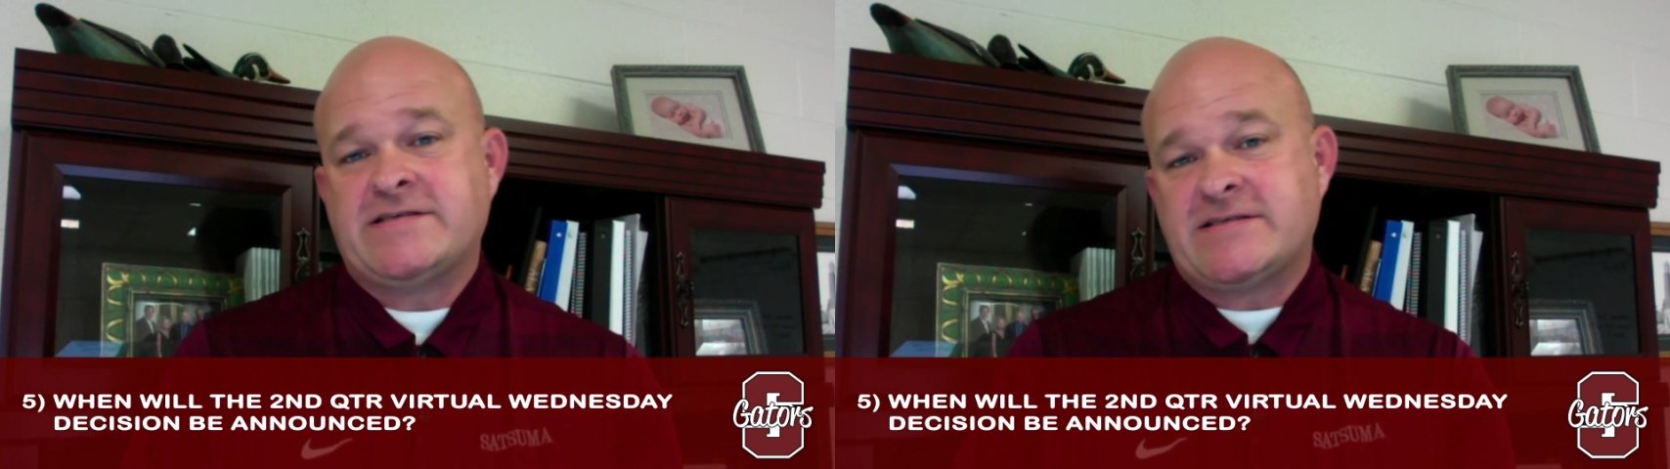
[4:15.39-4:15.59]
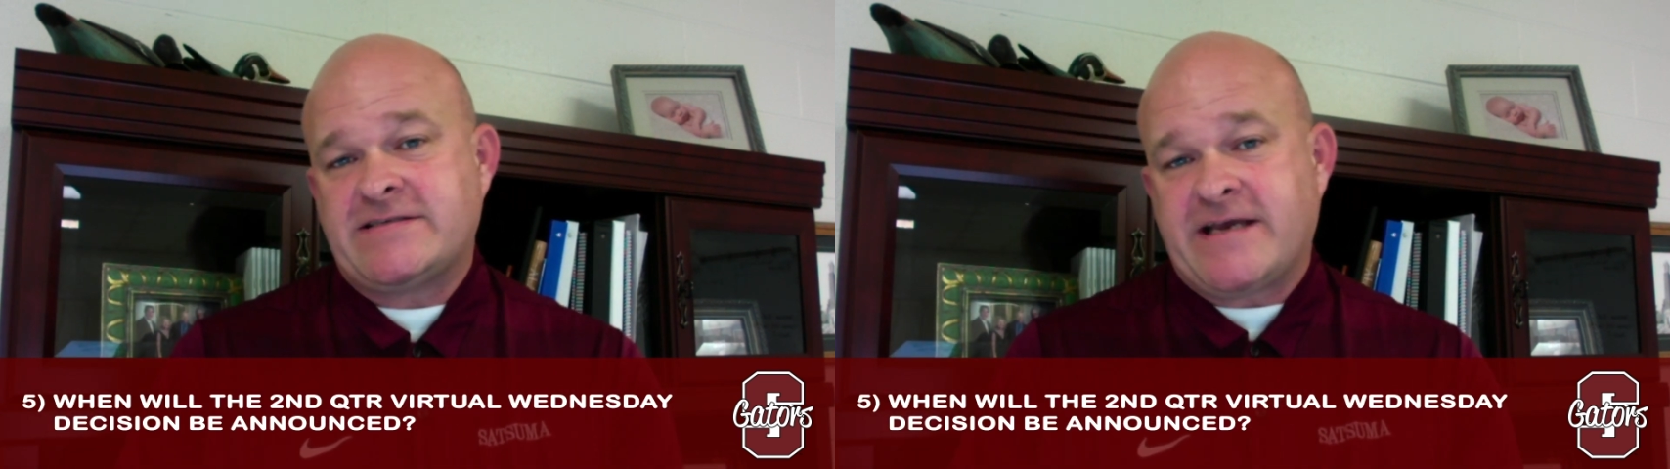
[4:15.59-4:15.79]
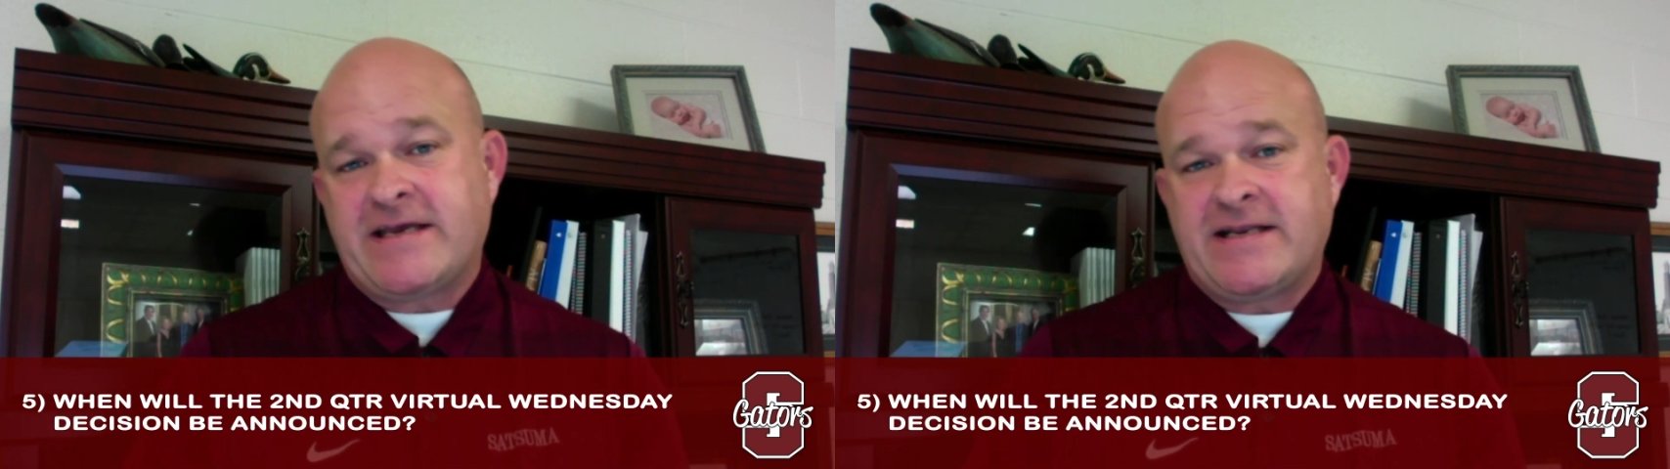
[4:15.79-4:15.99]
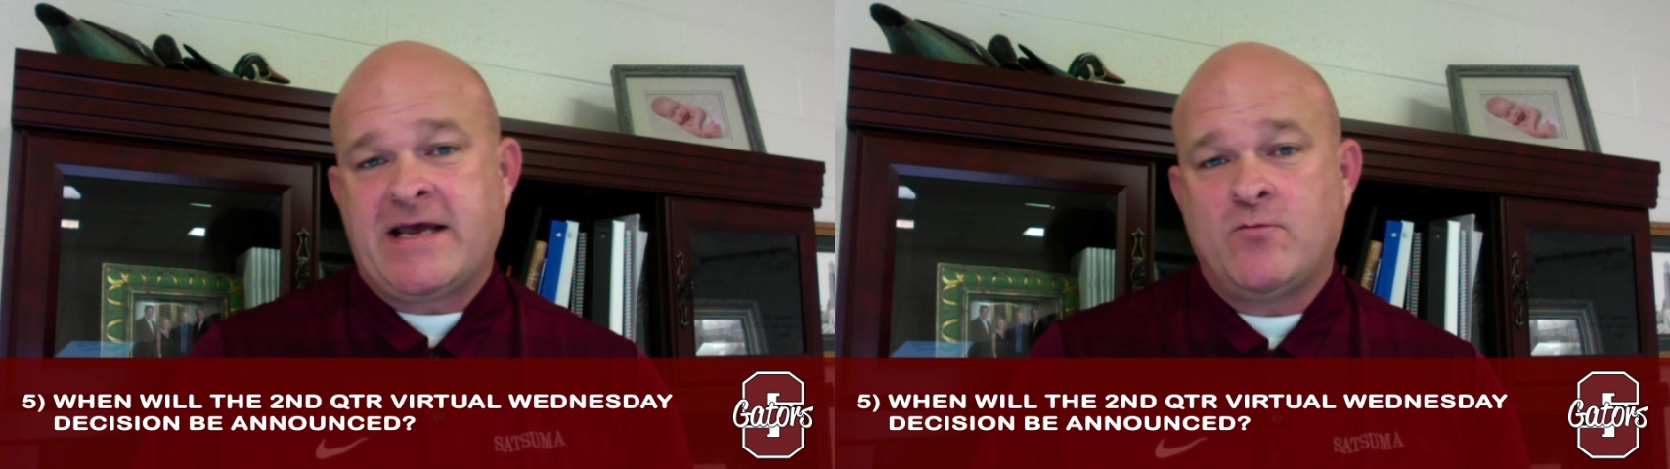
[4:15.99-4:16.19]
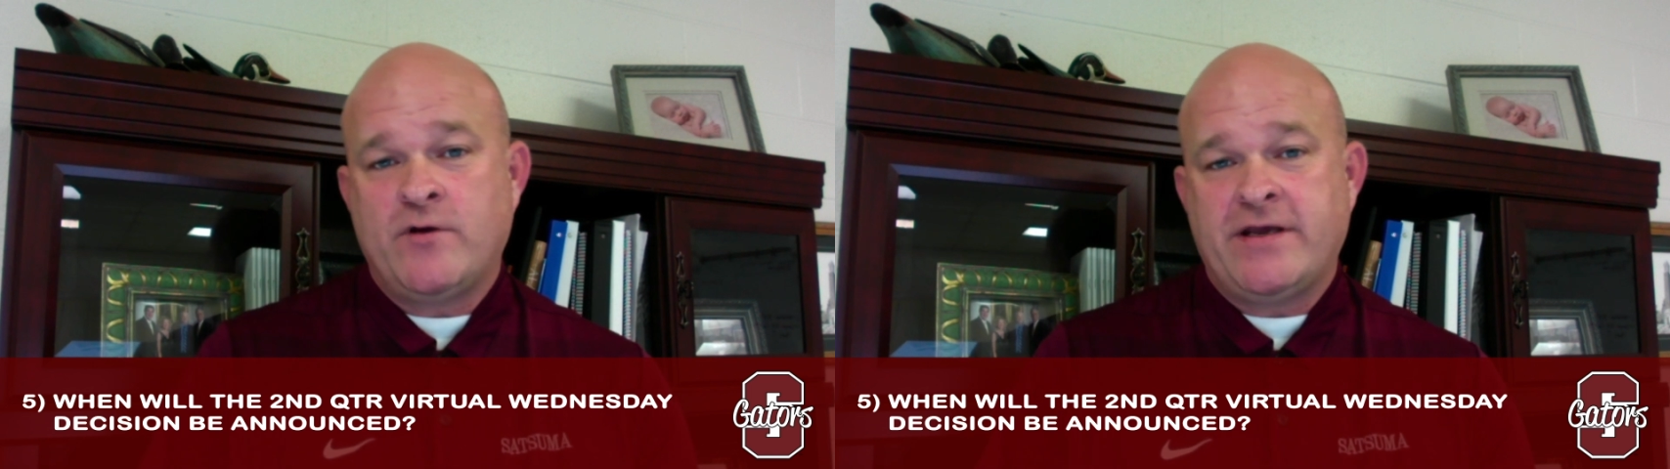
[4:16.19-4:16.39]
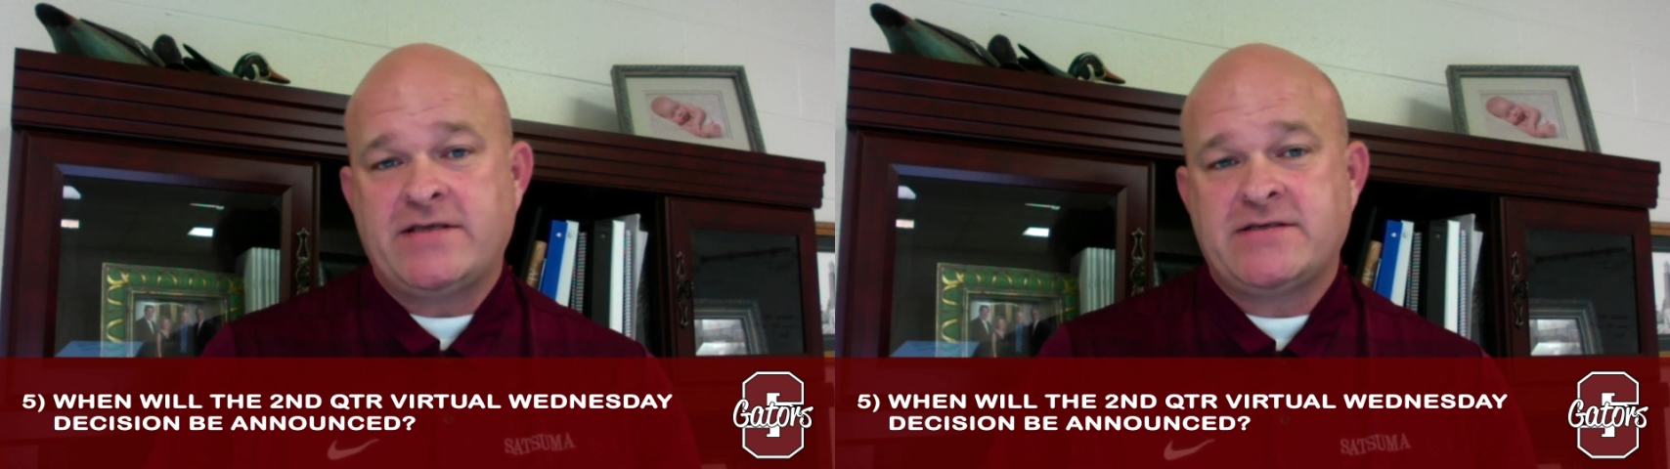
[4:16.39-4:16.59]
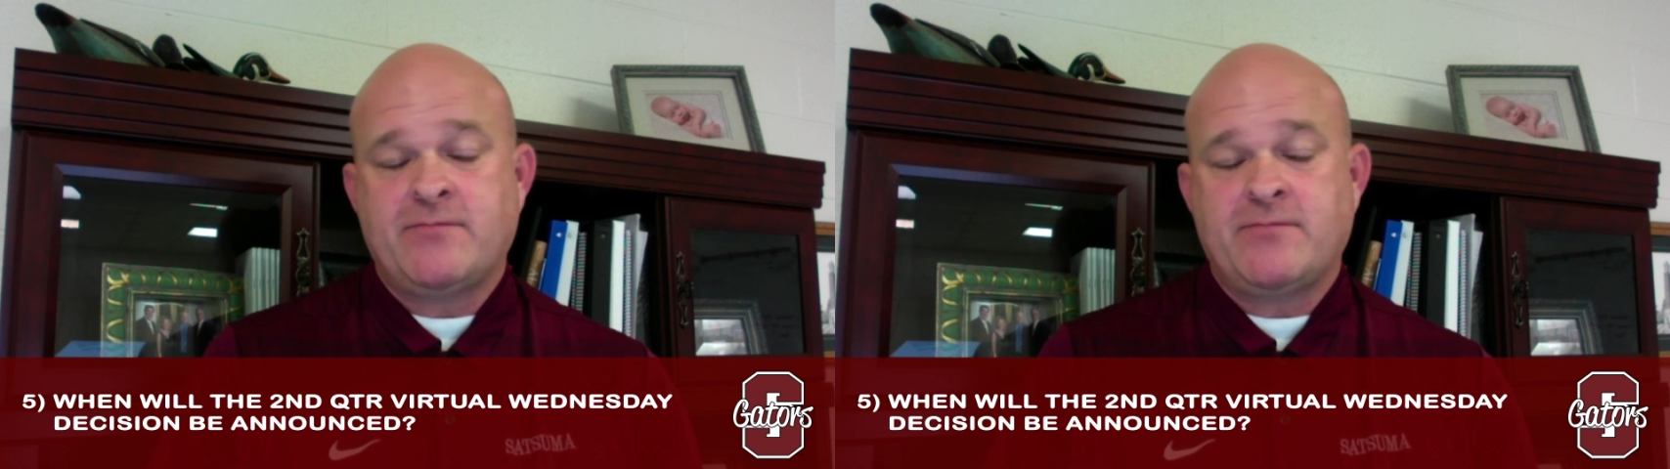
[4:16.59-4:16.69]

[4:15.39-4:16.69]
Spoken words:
in the second 9 weeks?